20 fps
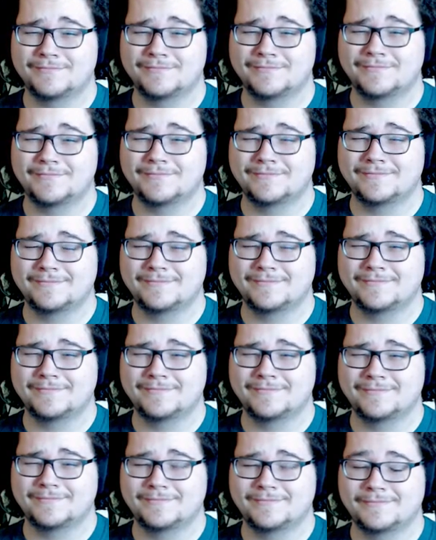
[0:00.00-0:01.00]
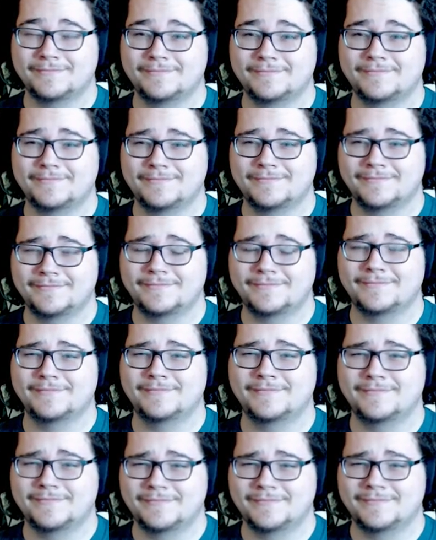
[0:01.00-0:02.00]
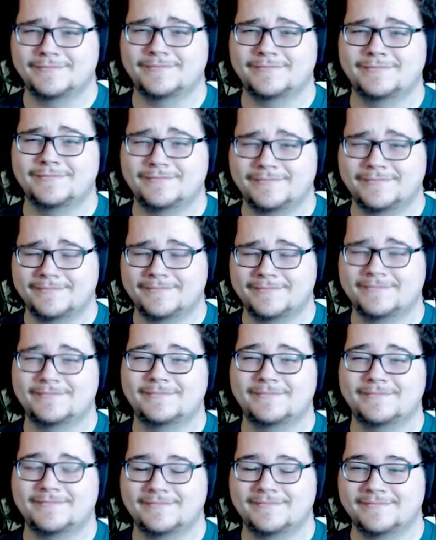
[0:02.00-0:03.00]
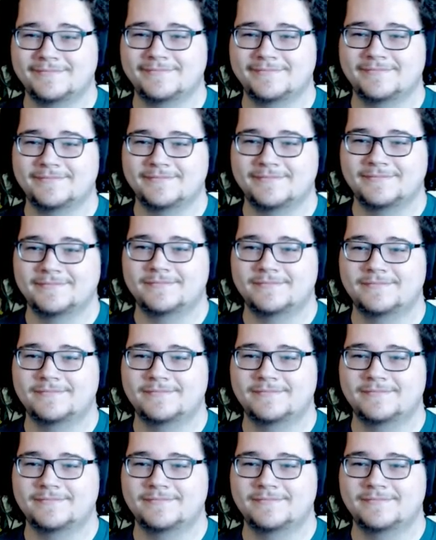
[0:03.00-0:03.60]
(silent)